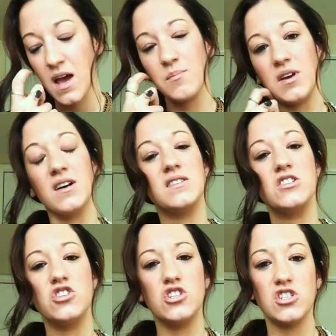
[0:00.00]
because
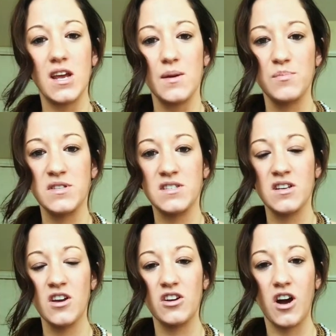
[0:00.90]
it shapes
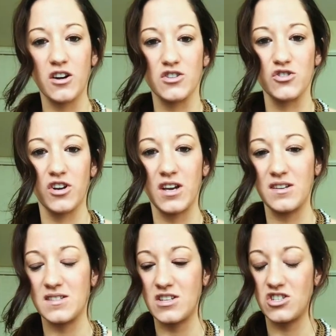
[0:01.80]

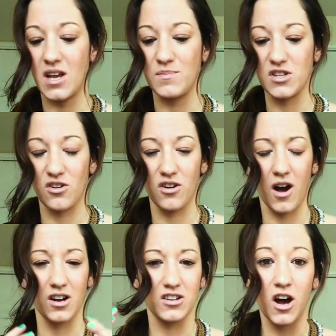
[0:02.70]
countries, it shapes their
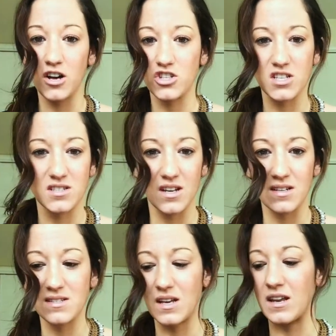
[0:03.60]

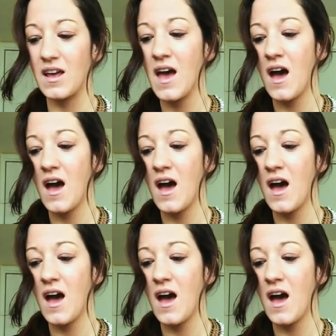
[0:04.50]
consciousness, it